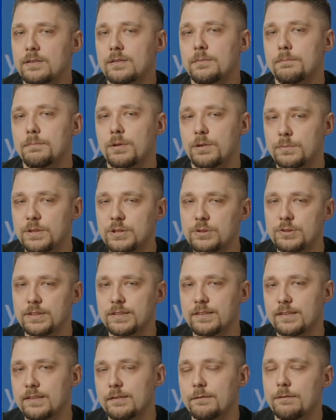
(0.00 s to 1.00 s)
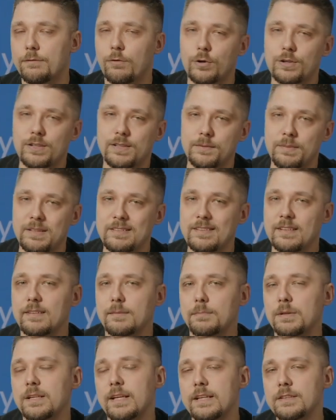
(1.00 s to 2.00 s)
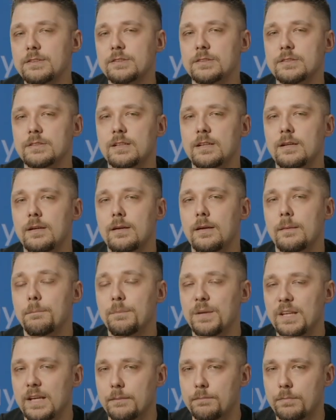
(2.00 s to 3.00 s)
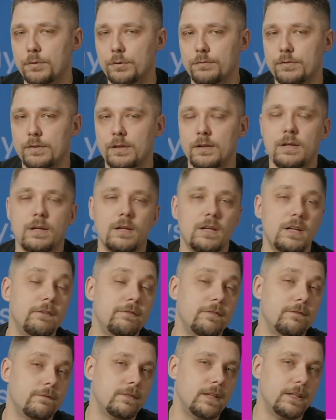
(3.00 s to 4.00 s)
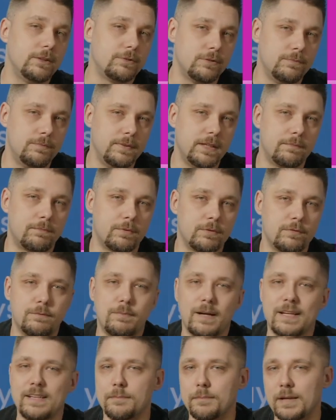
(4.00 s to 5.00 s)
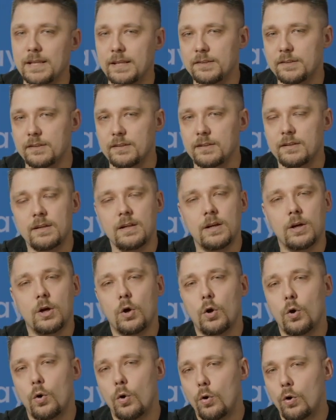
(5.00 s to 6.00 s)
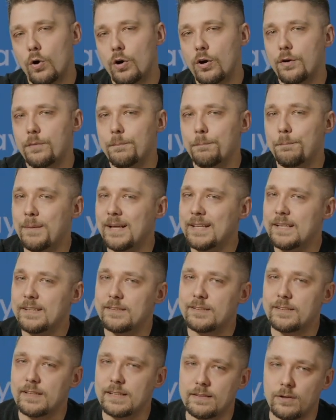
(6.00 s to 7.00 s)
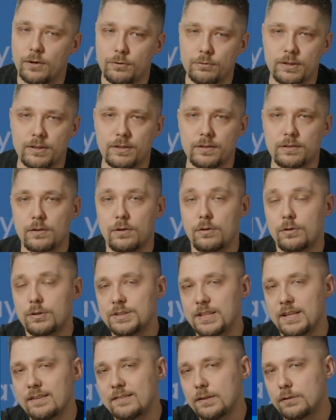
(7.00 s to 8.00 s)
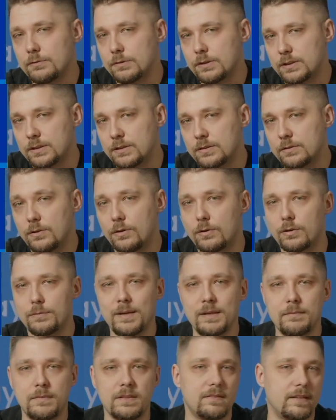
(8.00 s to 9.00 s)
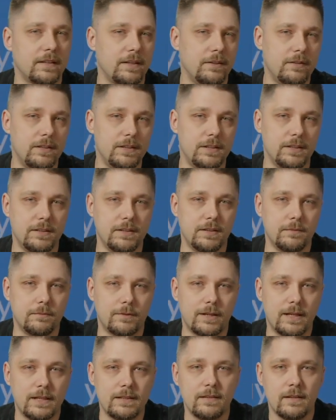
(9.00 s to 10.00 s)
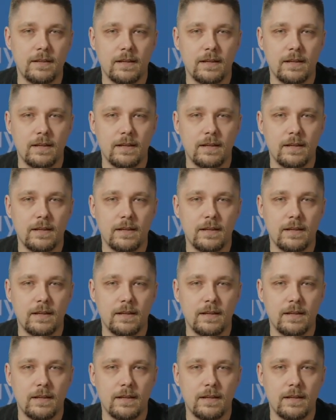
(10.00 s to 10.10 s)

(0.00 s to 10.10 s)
permissions for the business application be approved? If they should be approved by the manager, or manager and owner, or just owner, or maybe security team, right?